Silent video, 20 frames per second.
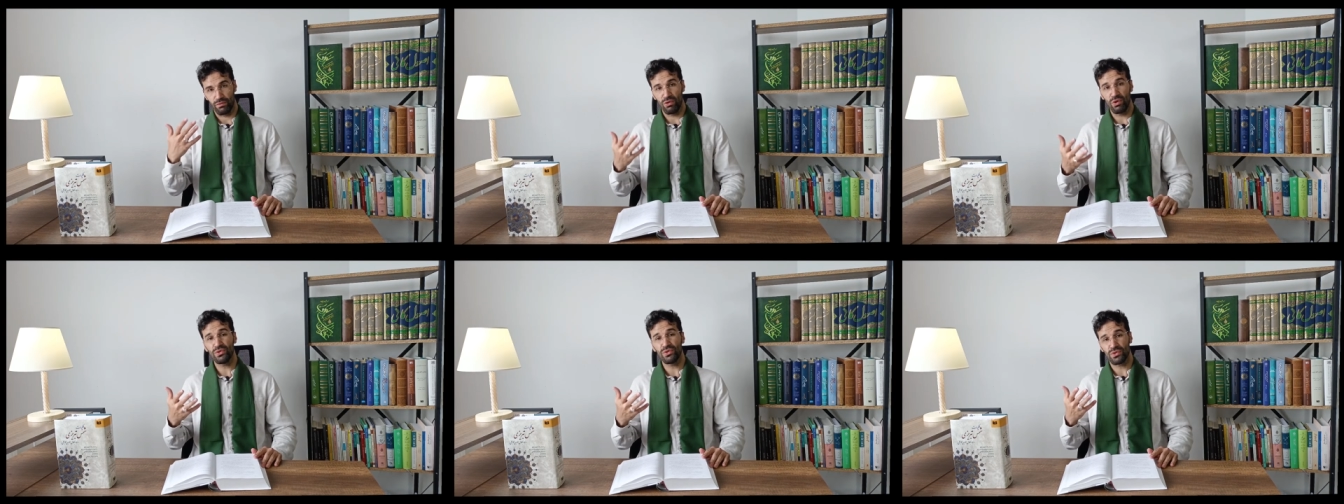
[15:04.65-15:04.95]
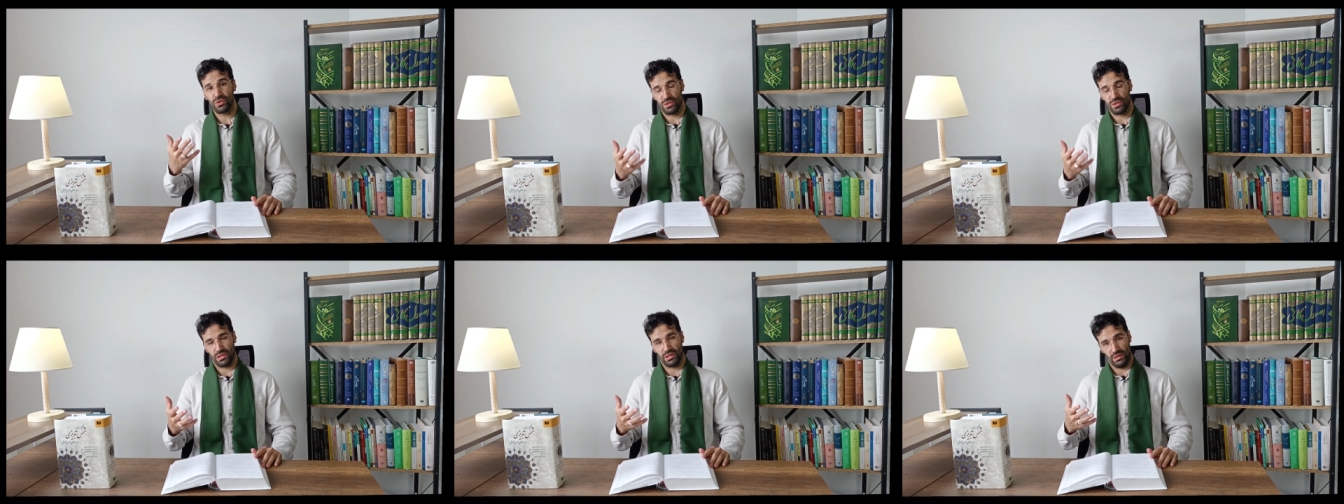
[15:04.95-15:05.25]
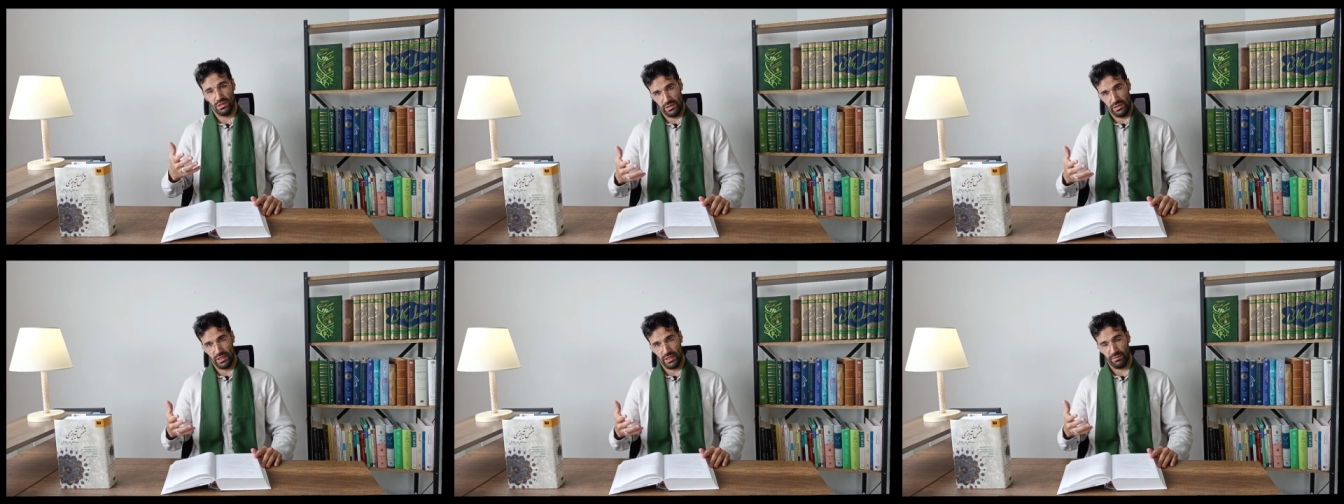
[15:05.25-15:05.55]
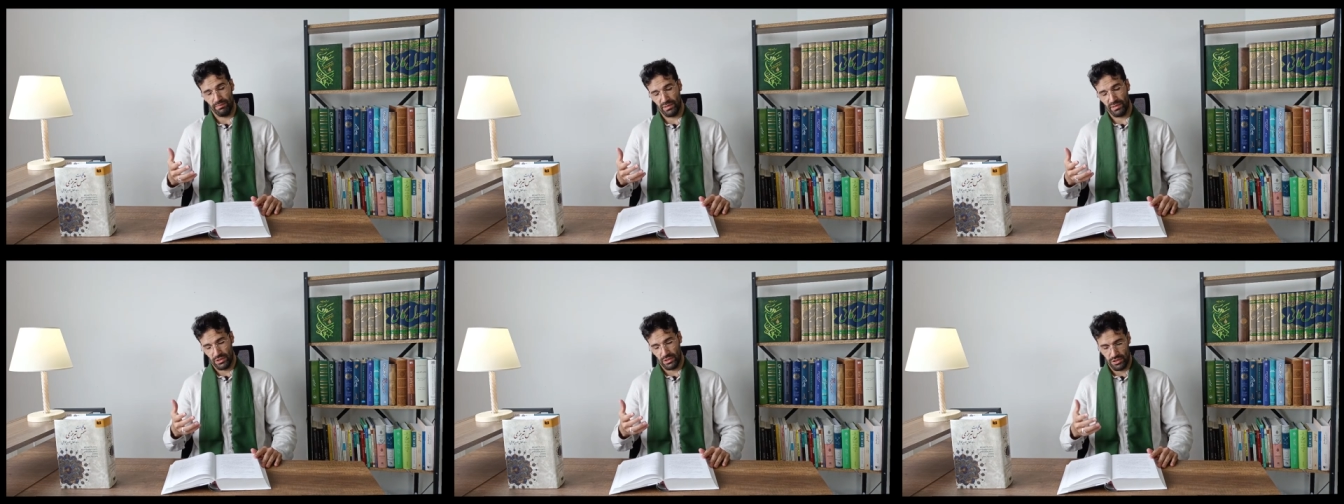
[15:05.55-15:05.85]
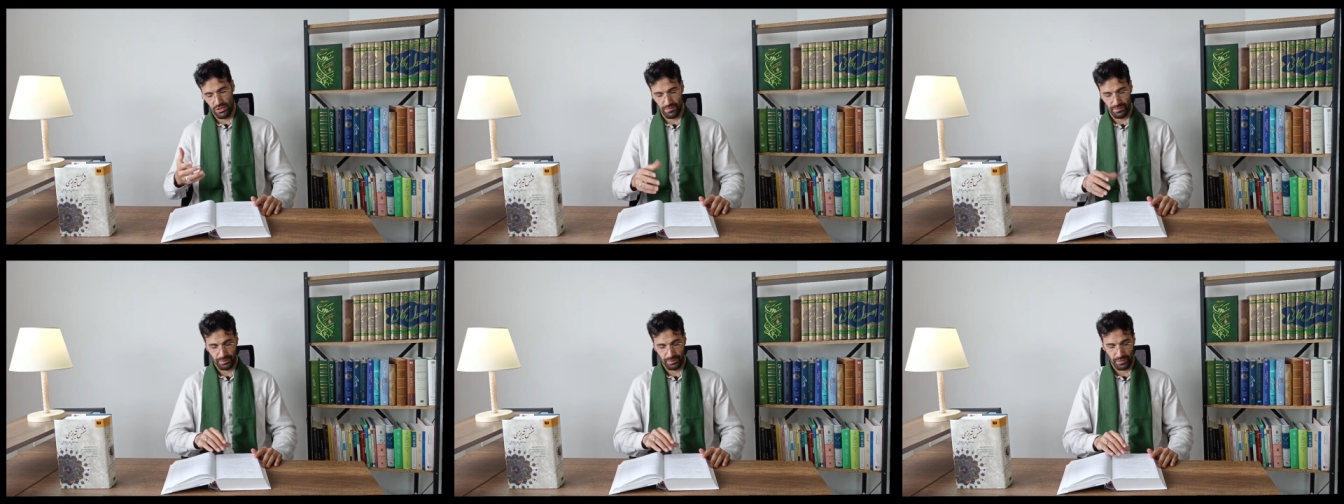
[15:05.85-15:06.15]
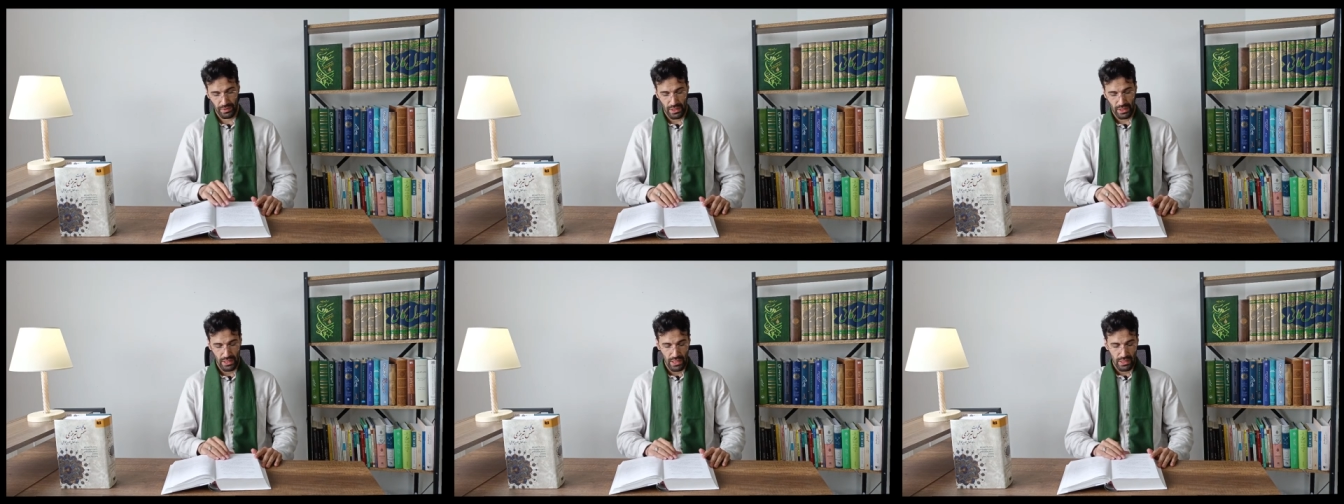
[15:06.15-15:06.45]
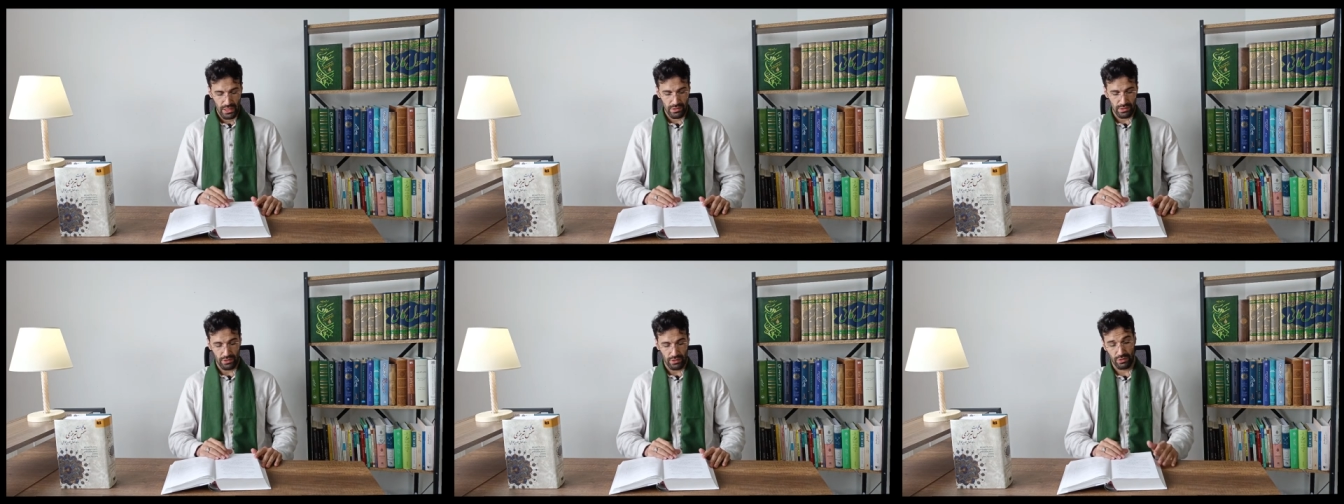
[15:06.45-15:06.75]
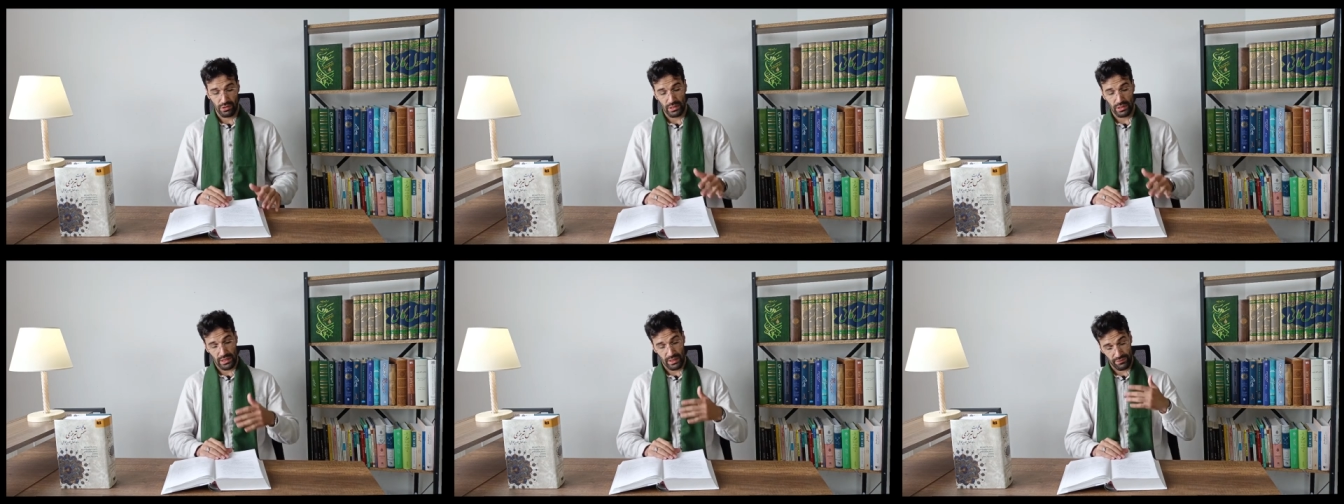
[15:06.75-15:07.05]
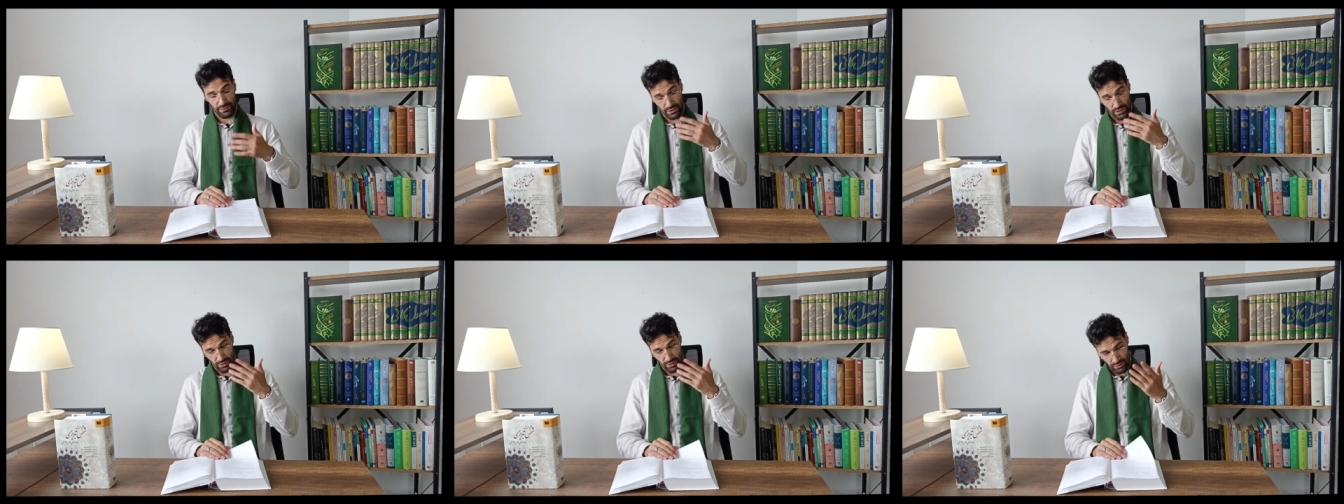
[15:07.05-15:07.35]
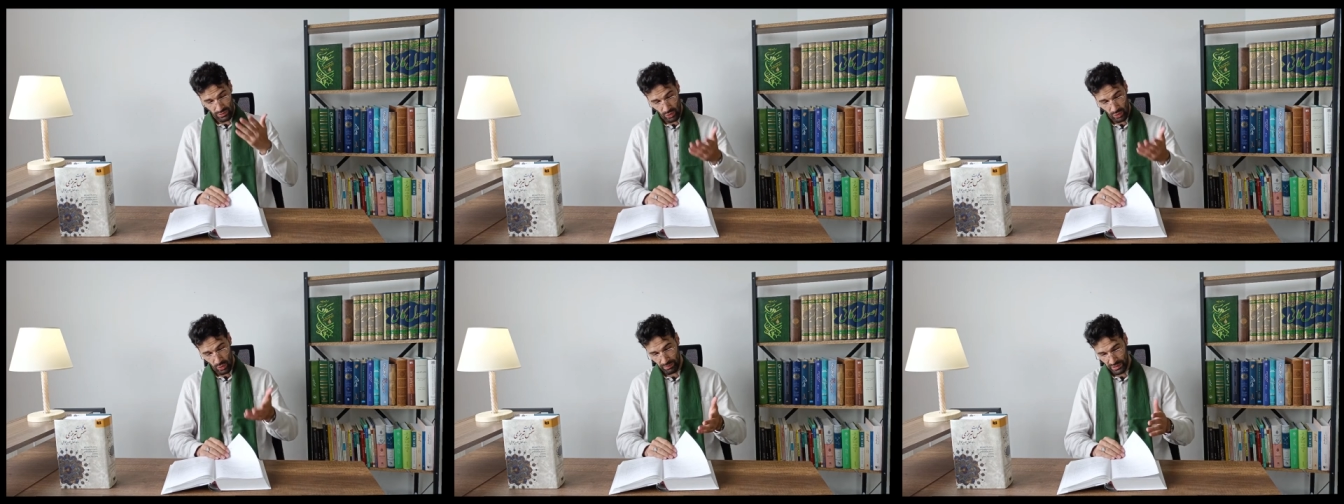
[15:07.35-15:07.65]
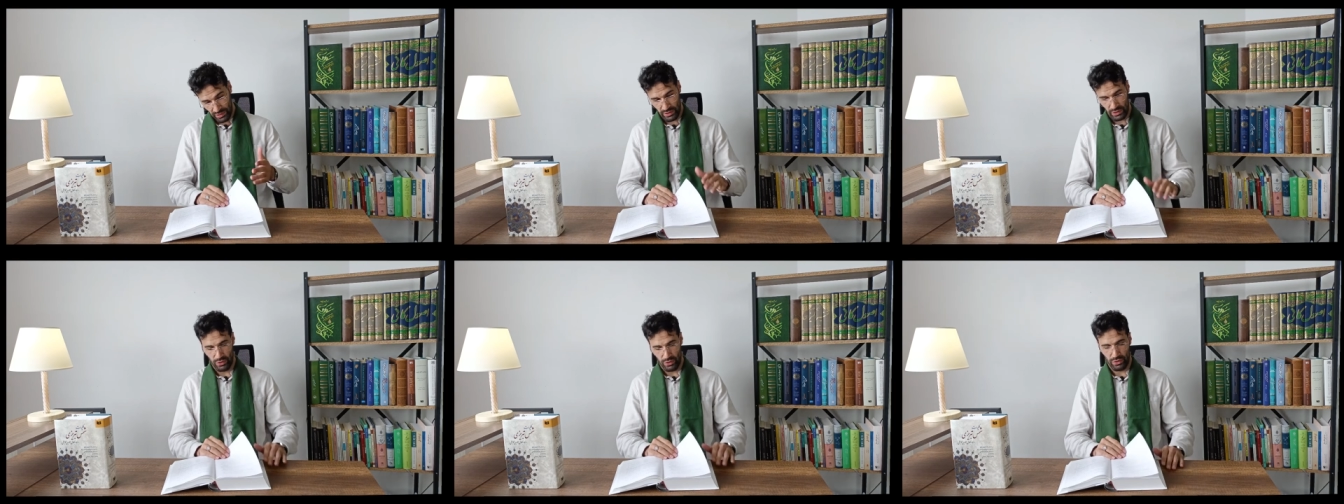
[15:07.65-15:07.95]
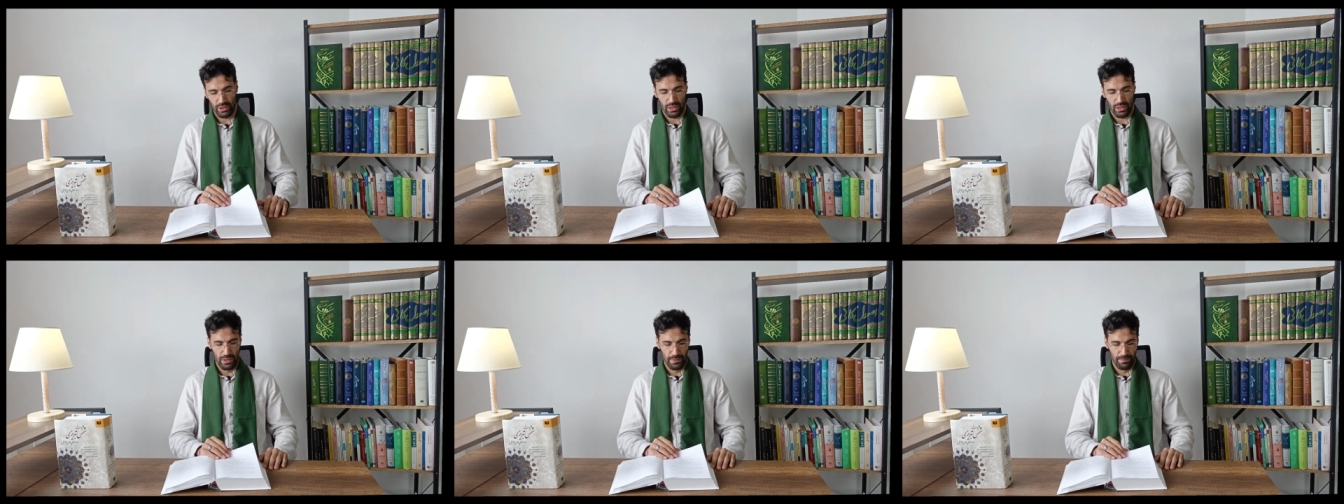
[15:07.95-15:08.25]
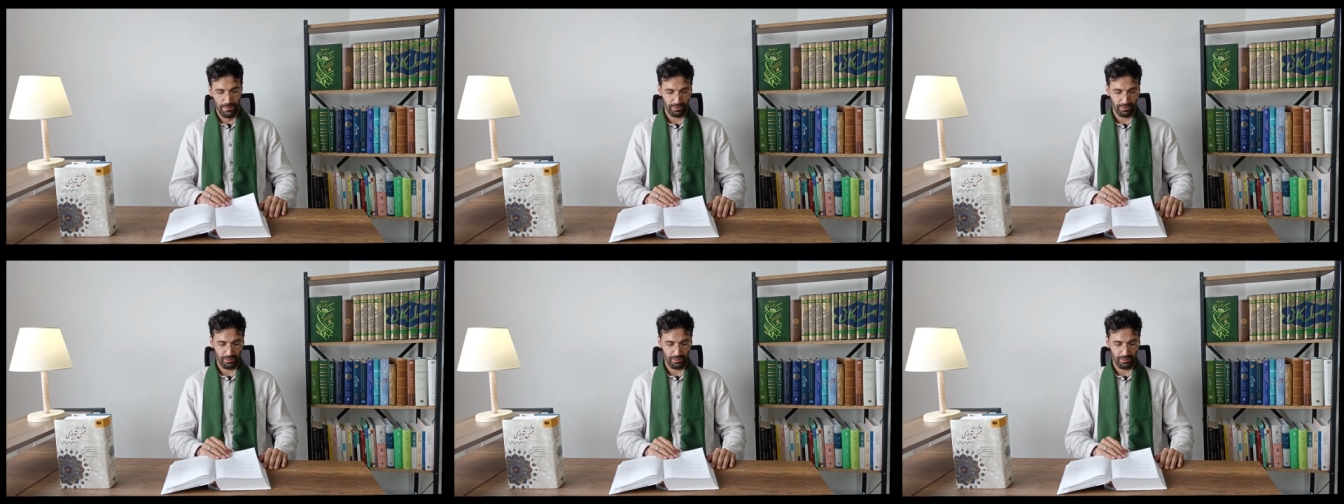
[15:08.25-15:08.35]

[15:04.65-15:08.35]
voices calling upon you so you're going to have to open your